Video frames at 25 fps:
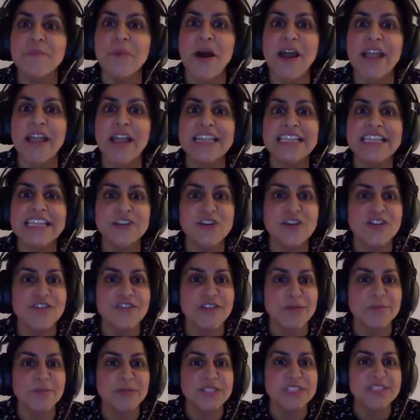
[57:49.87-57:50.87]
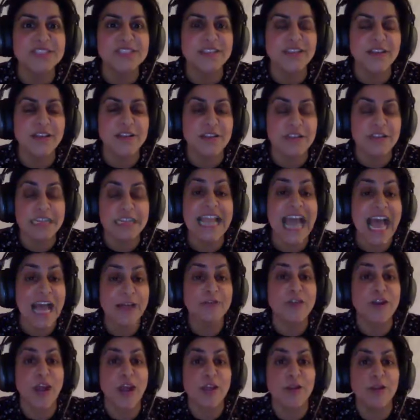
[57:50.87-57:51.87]
my legal career was now
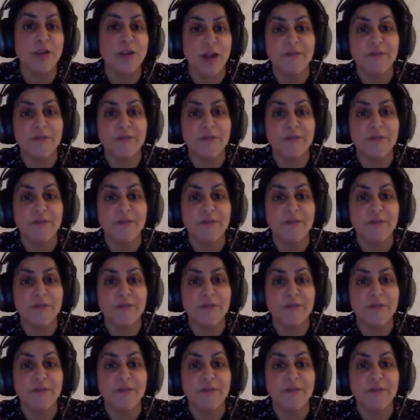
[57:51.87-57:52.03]
that I,